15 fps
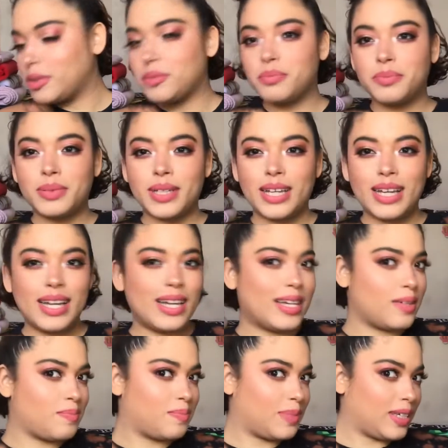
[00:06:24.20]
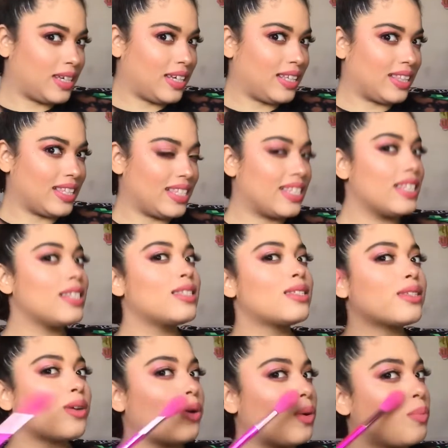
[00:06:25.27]
Baby, this is
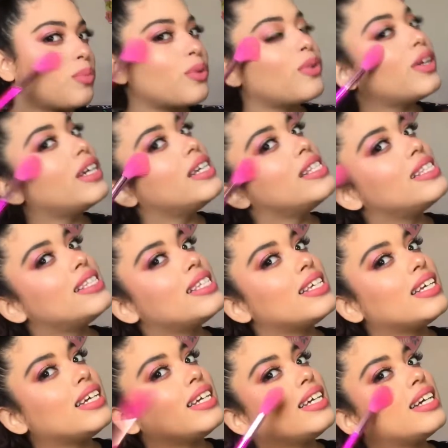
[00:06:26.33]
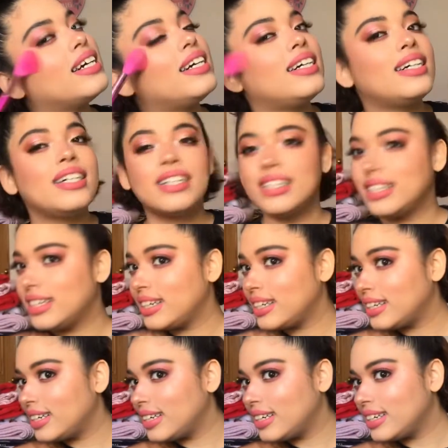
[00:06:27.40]
so pretty.
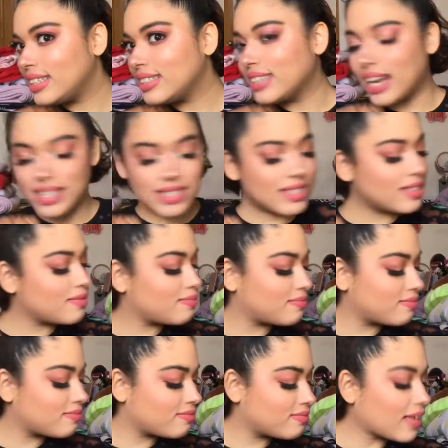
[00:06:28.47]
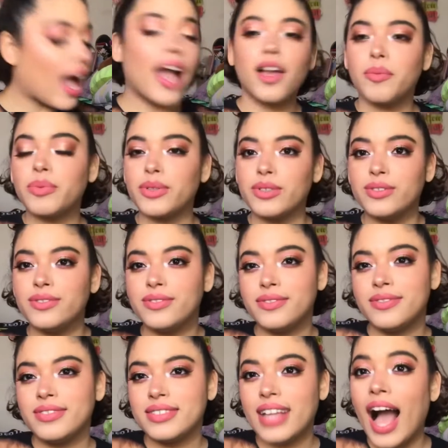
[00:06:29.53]
Yes, I approve.
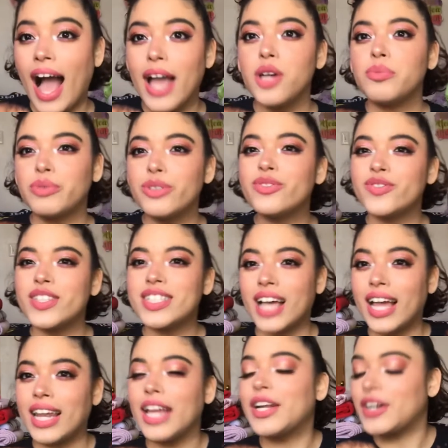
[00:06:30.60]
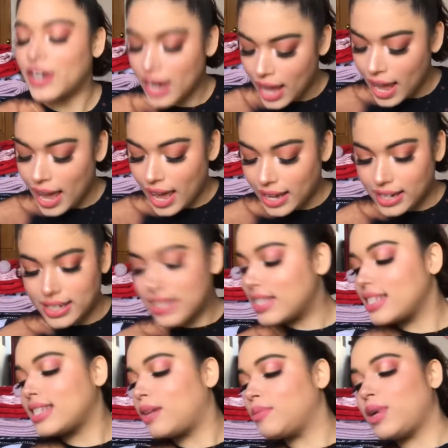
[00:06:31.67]
I approve of this highlighter. And it doesn't
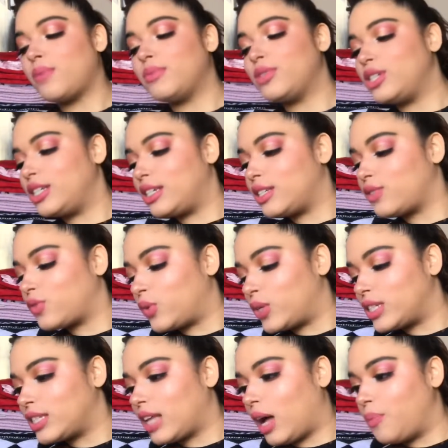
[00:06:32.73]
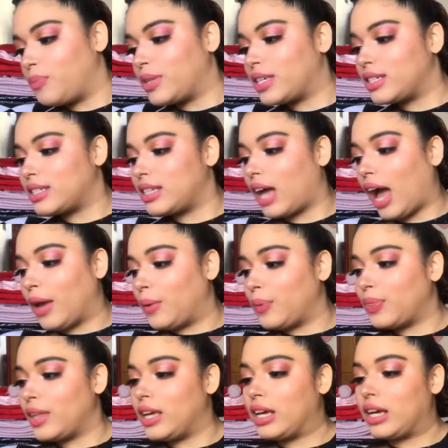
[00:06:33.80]
tell me how much it is, of course not, because I don't
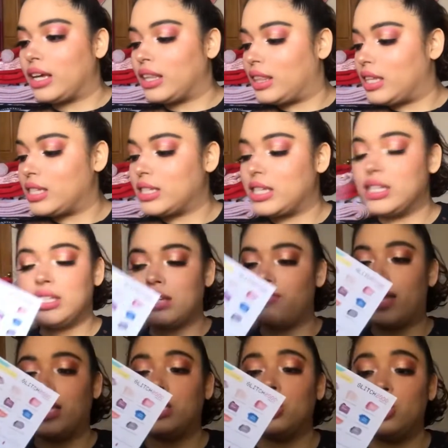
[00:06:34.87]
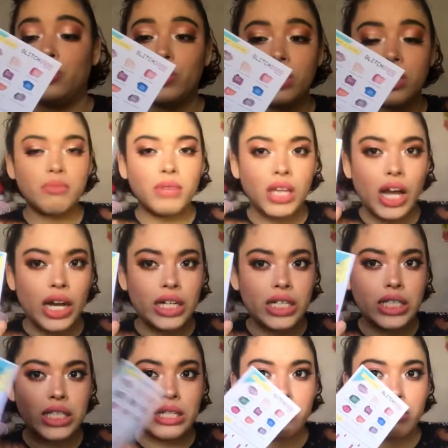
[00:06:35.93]
think this is of any use to
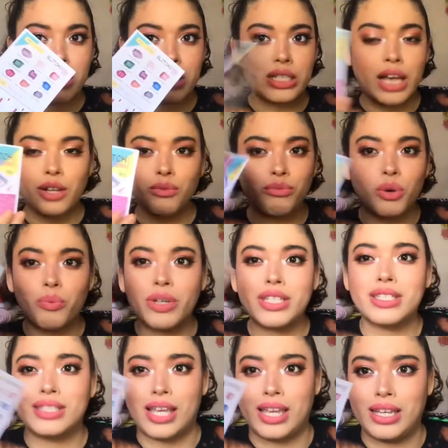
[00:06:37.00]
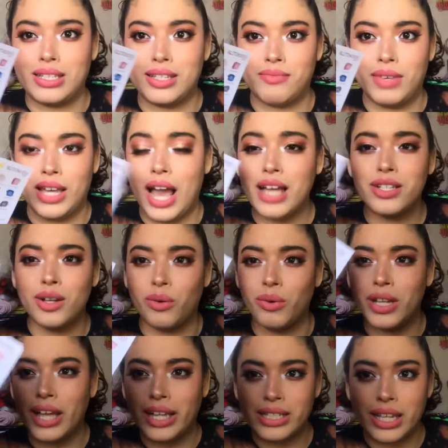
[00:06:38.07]
honestly, because I don't know what it's saying to me. I don't. It
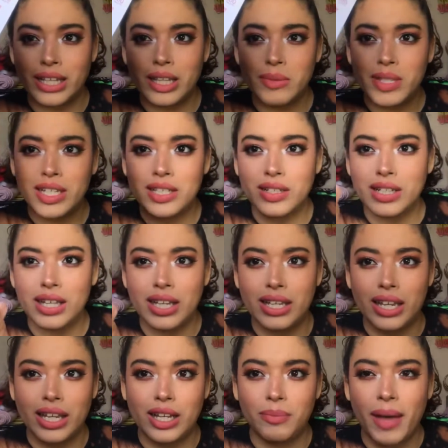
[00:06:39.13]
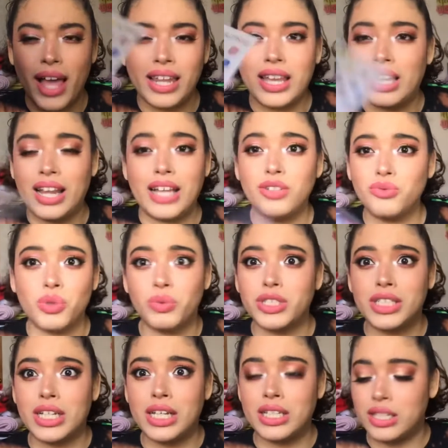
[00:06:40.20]
has like lipsticks on it and then like a palette, and I don't know what's
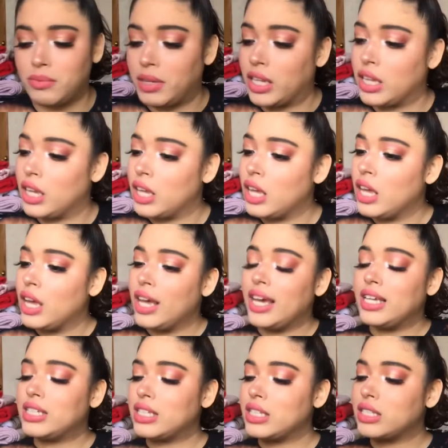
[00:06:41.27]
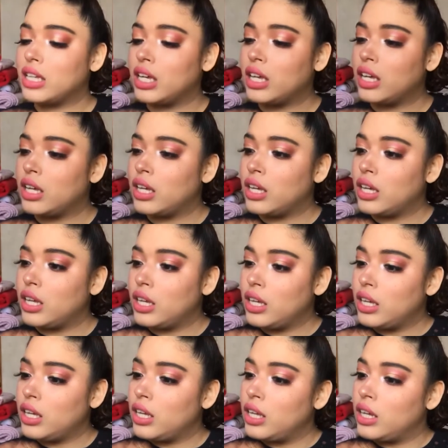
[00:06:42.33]
saying to me. It says,
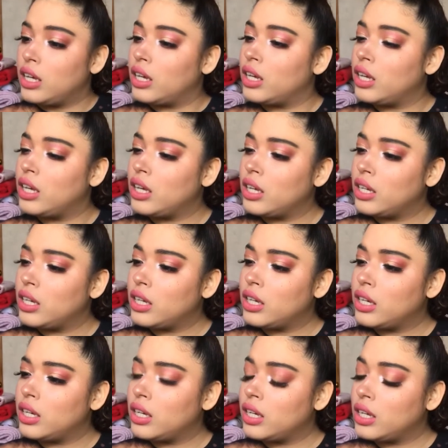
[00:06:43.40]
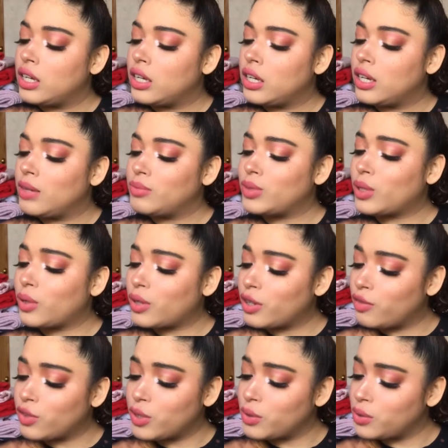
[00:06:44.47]
I'm so
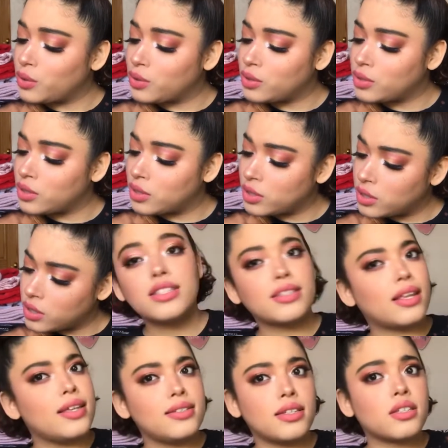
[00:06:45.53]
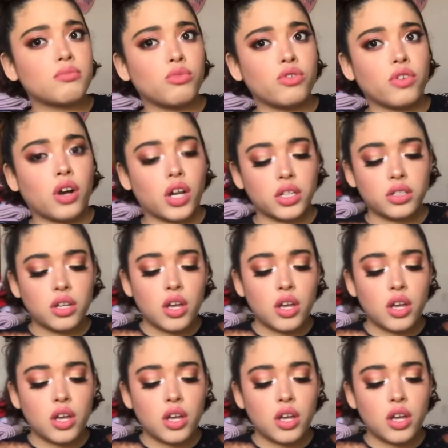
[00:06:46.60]
confused. So let's just move on.